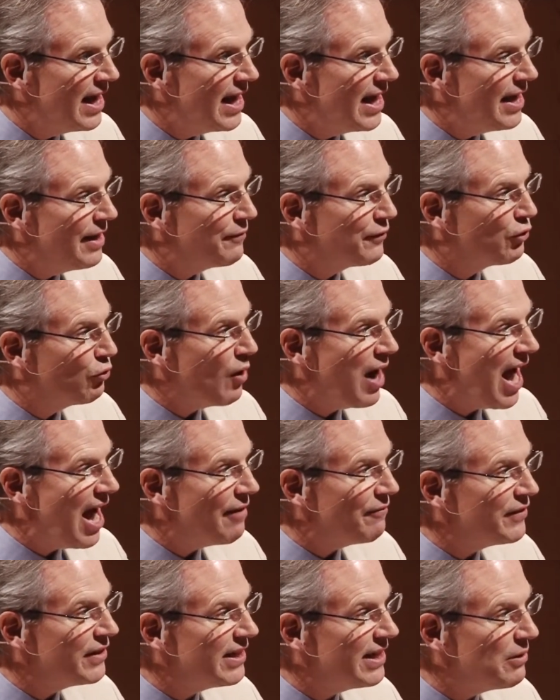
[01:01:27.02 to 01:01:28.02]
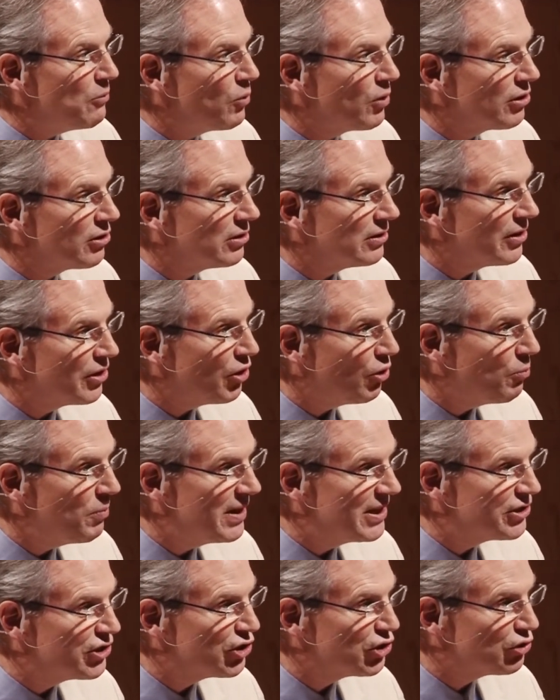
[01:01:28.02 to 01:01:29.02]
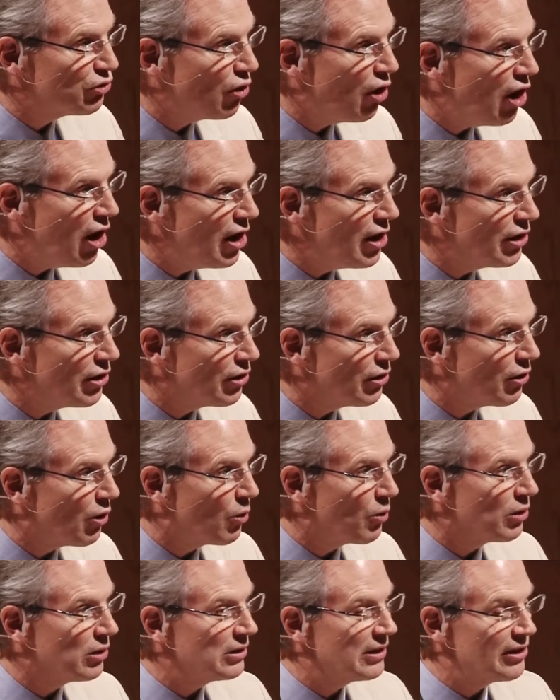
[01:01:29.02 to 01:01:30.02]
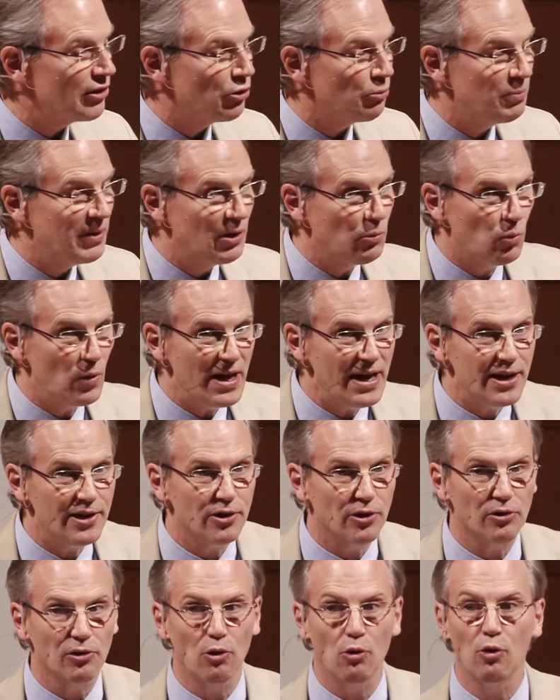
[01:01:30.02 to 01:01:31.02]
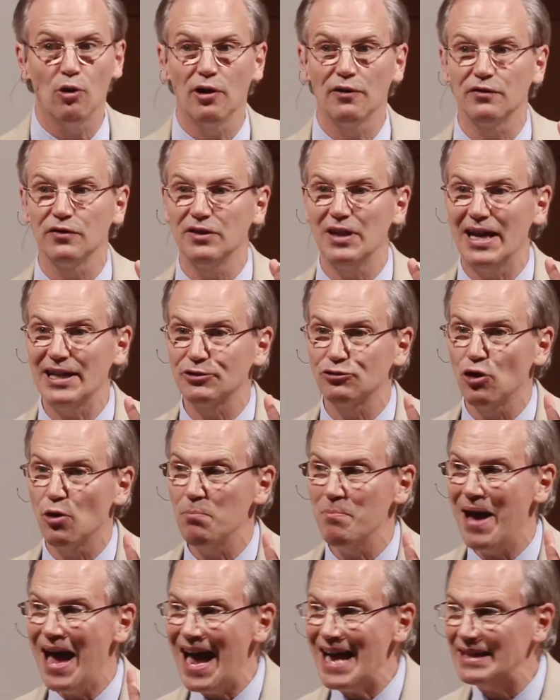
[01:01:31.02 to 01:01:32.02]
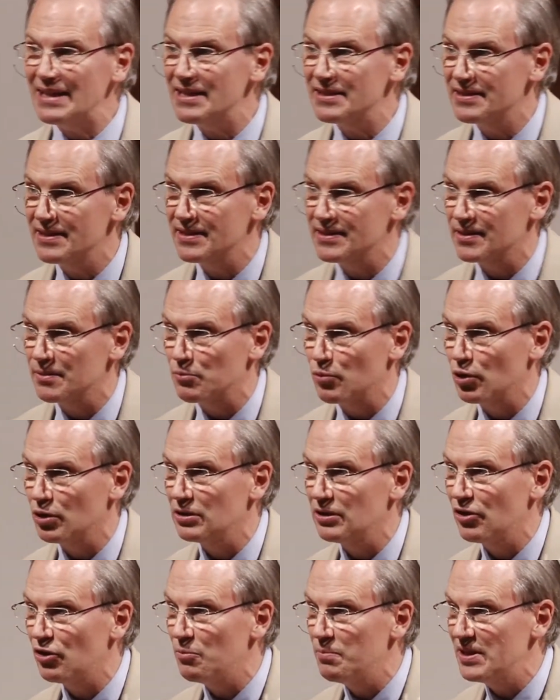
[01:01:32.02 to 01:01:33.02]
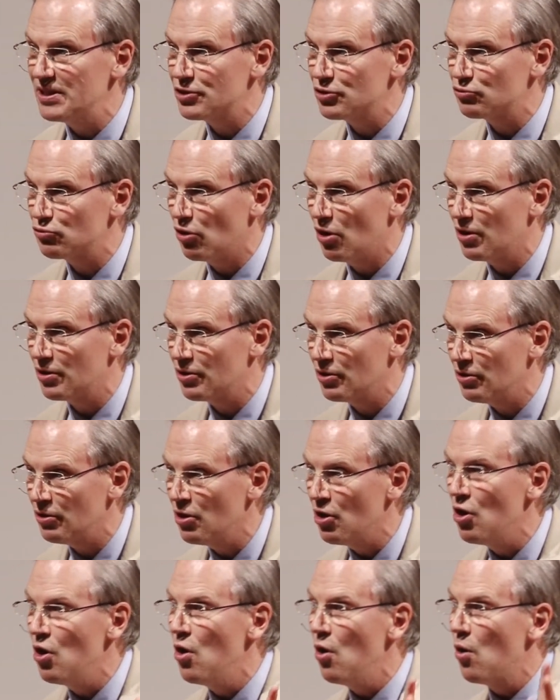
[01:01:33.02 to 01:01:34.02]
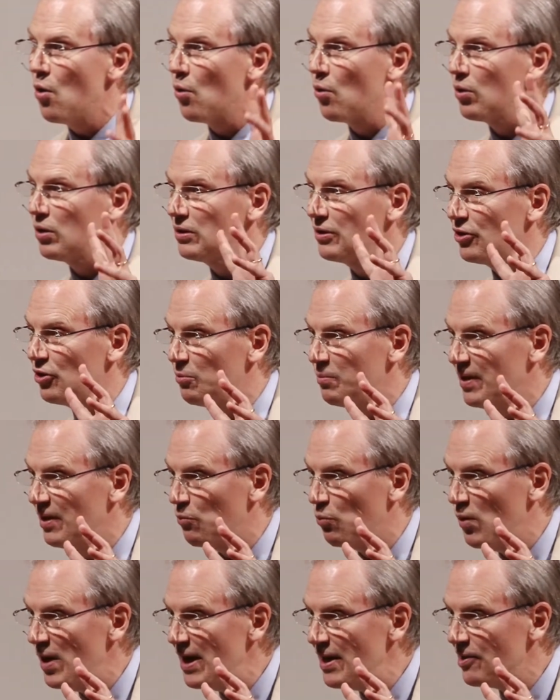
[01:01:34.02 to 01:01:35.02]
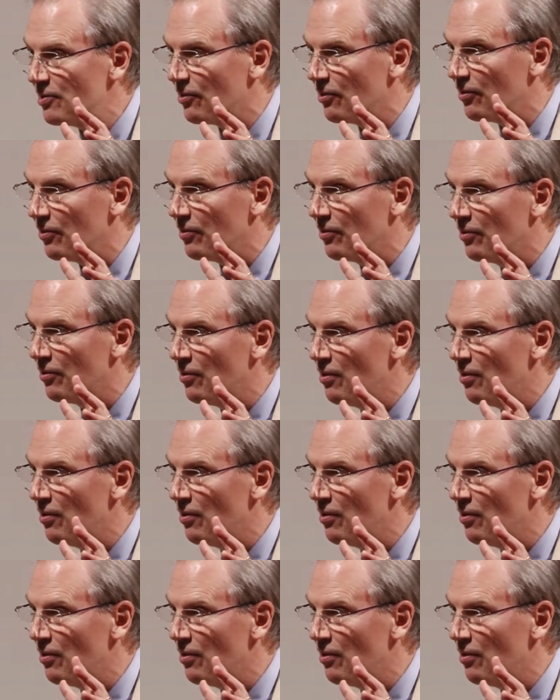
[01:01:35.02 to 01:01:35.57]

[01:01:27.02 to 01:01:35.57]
If gravity were a little bit stronger or a little bit weaker, or if electromagnetism were a little bit stronger or a little bit weaker,